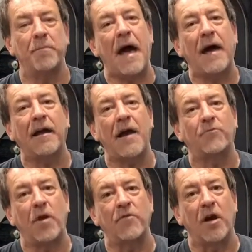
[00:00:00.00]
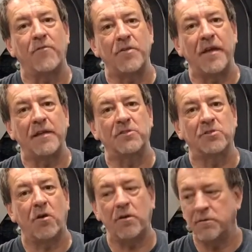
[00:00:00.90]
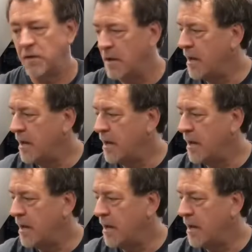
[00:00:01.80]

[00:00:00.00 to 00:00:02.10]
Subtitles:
back after I've got everything installed